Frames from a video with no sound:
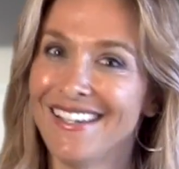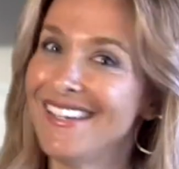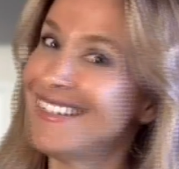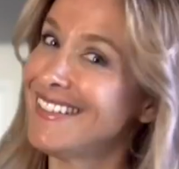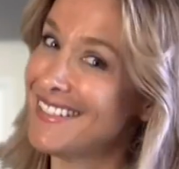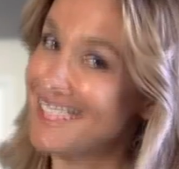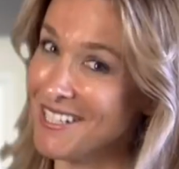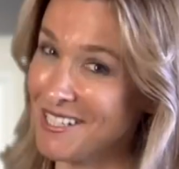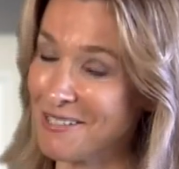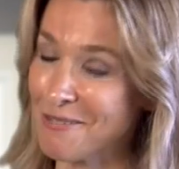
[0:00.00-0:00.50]

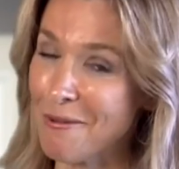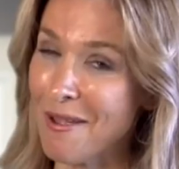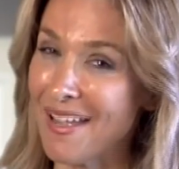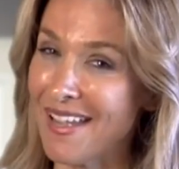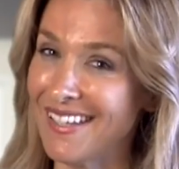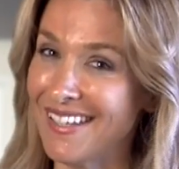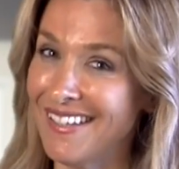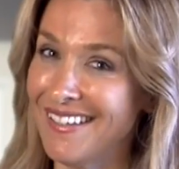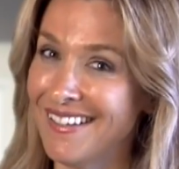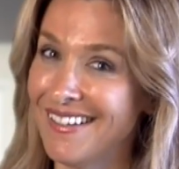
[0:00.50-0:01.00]
In this
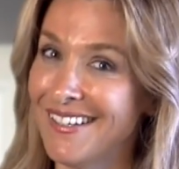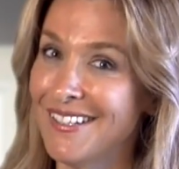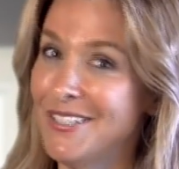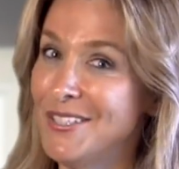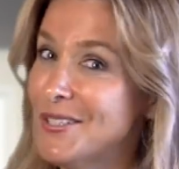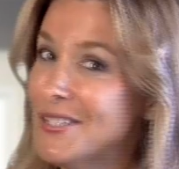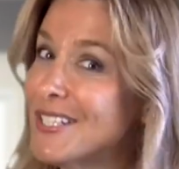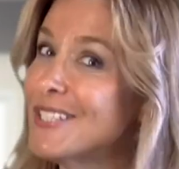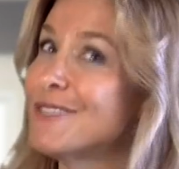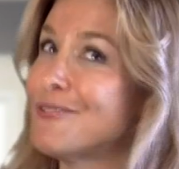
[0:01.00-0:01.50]
way,
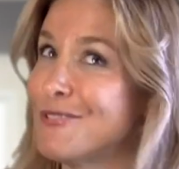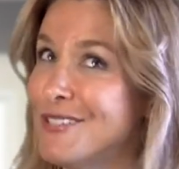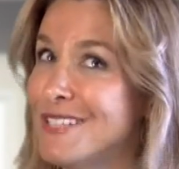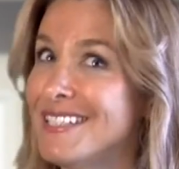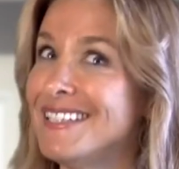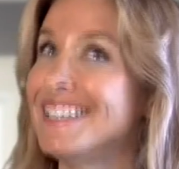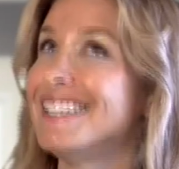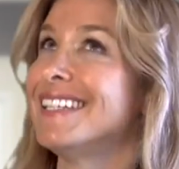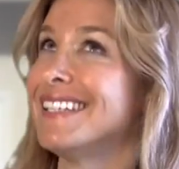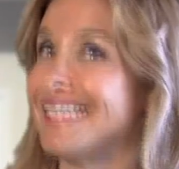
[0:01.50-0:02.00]
you can
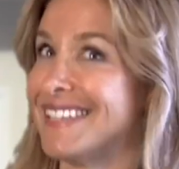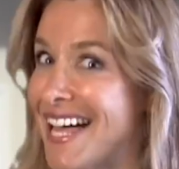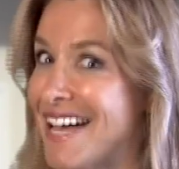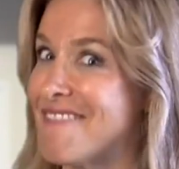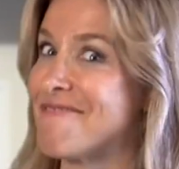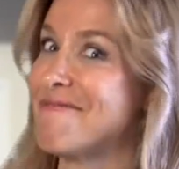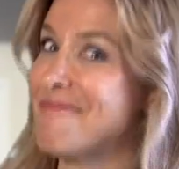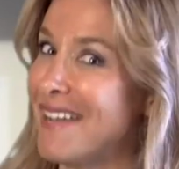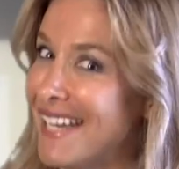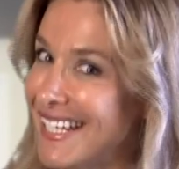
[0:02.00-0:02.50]
really
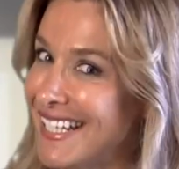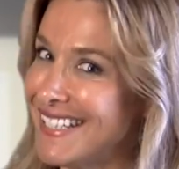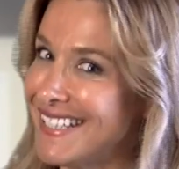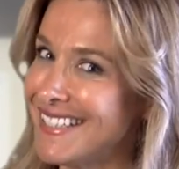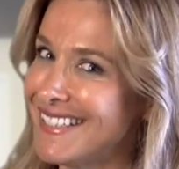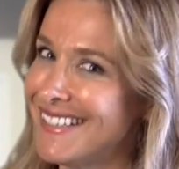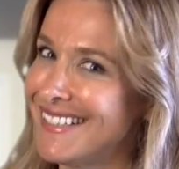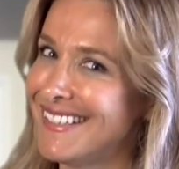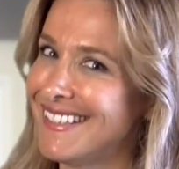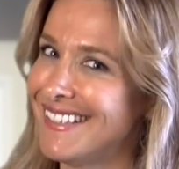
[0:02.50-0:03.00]
love
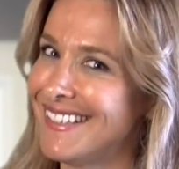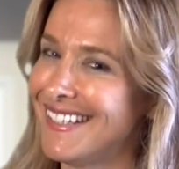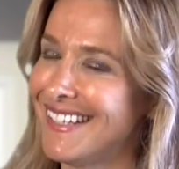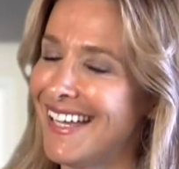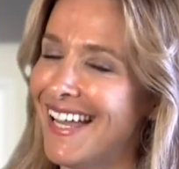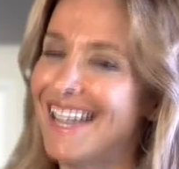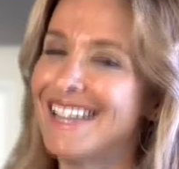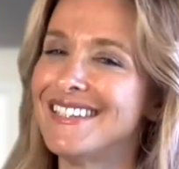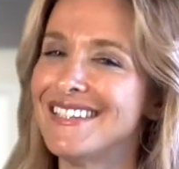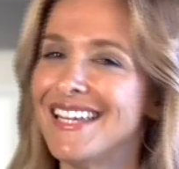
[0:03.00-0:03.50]
men,
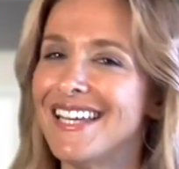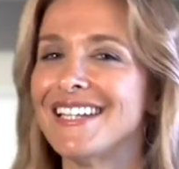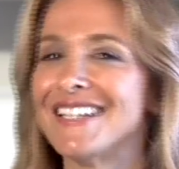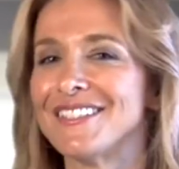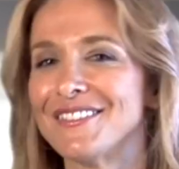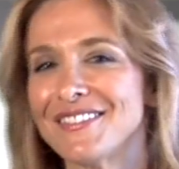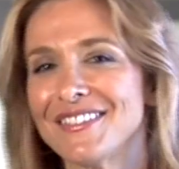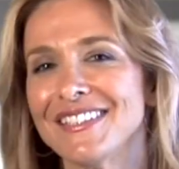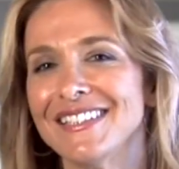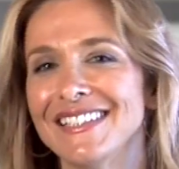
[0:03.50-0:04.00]
and they
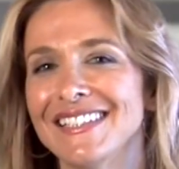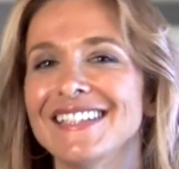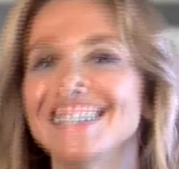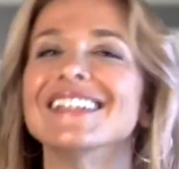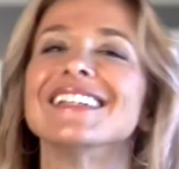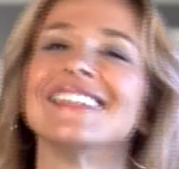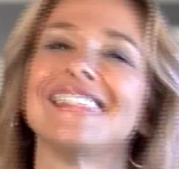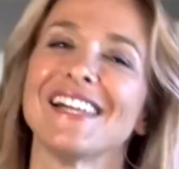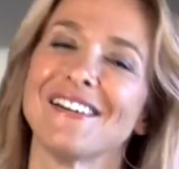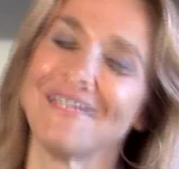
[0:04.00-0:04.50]
can really
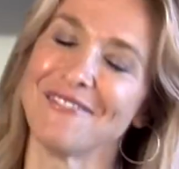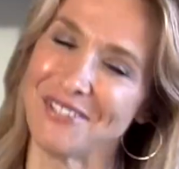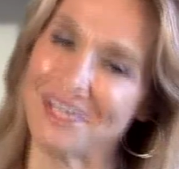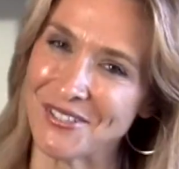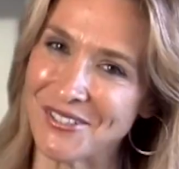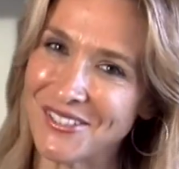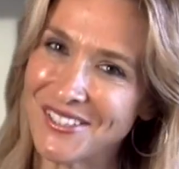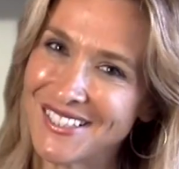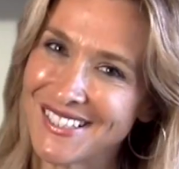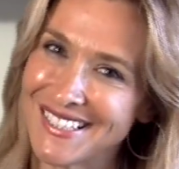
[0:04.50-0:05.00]
love you.